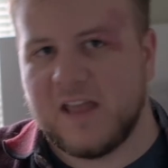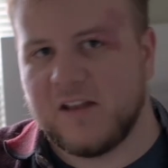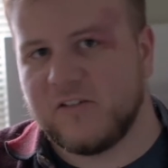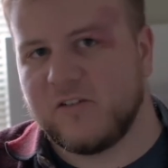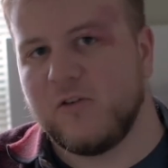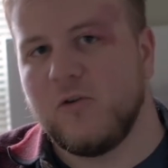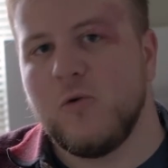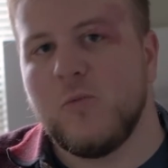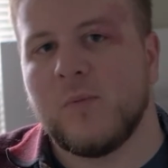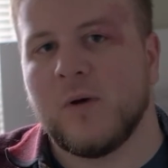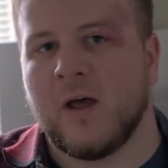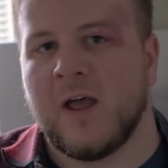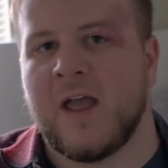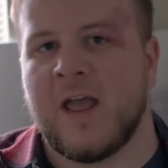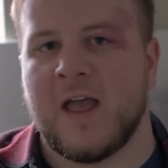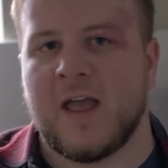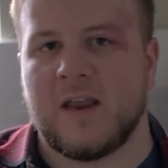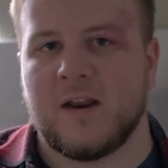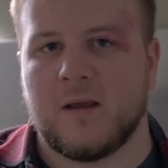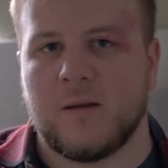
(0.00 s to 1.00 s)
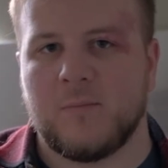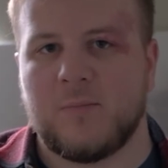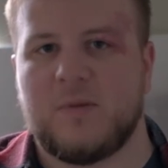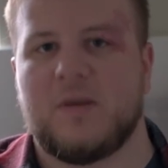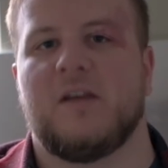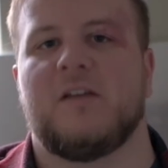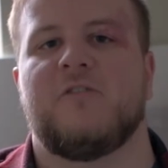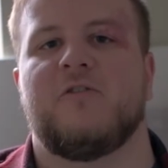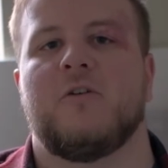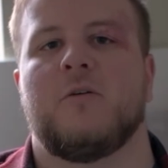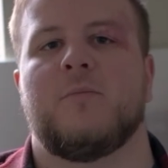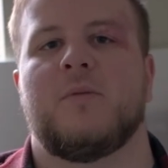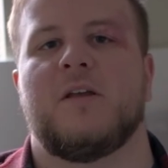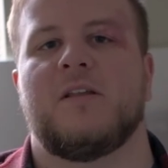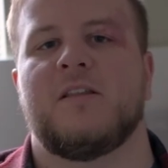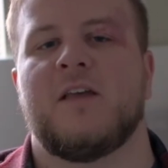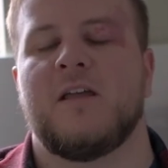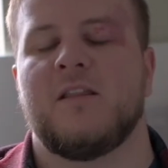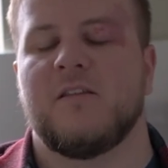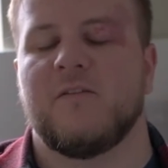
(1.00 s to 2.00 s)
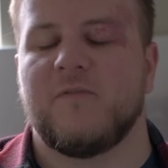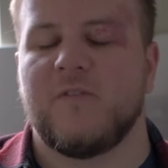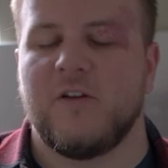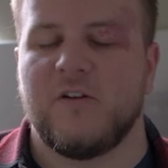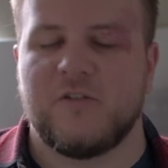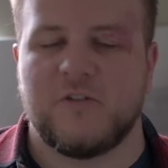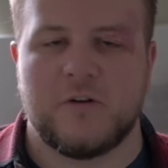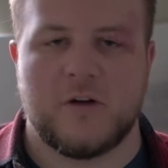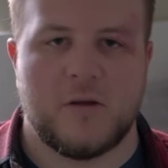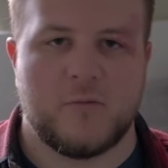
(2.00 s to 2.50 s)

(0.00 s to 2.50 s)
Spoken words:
do plan a big trip like that in the future,